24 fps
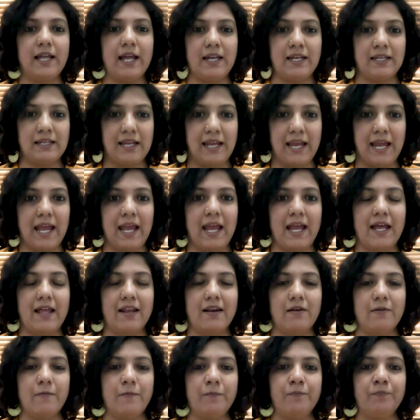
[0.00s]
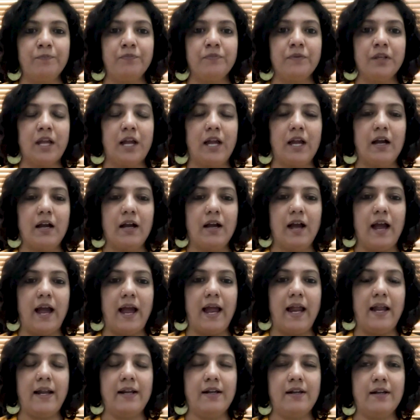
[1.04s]
and care
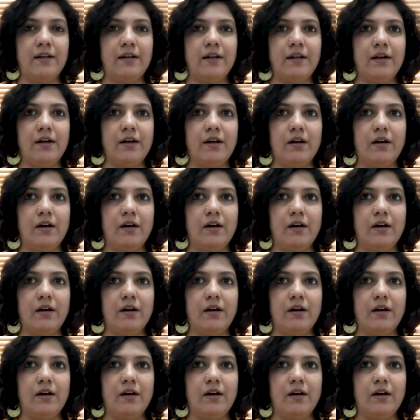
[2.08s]
and